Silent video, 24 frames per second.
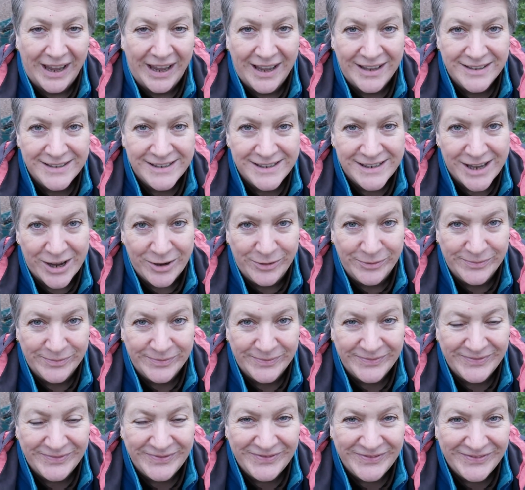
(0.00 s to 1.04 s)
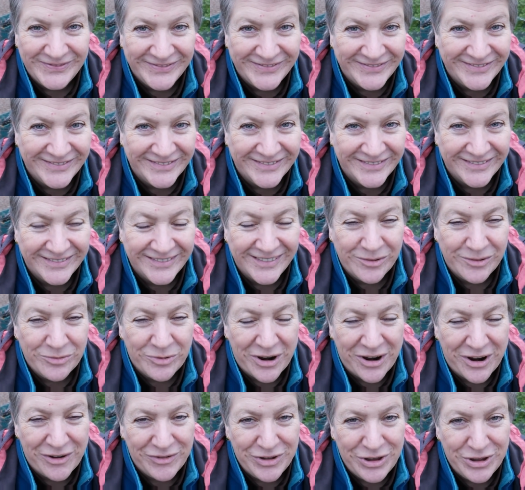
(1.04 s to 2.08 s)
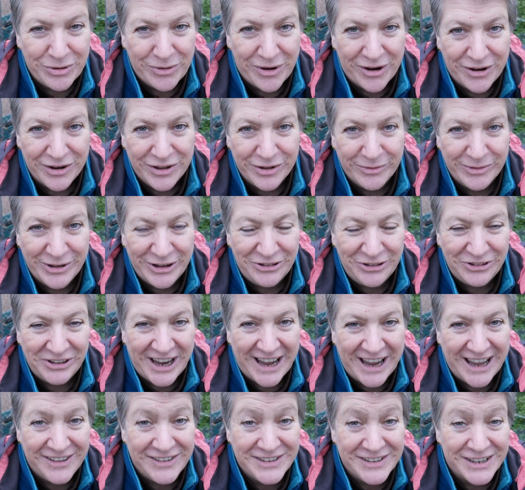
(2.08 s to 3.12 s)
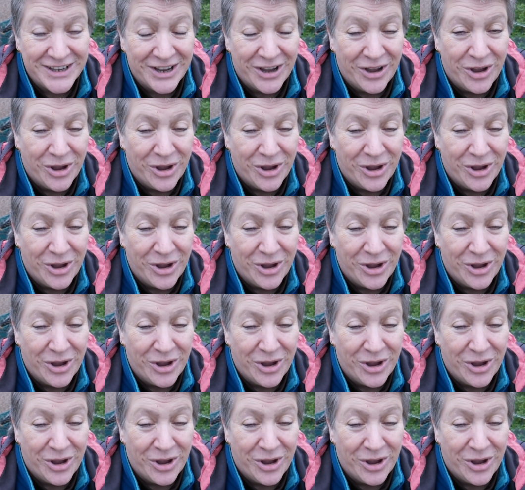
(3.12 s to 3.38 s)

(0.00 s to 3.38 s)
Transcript: And so, wherever you are in the world and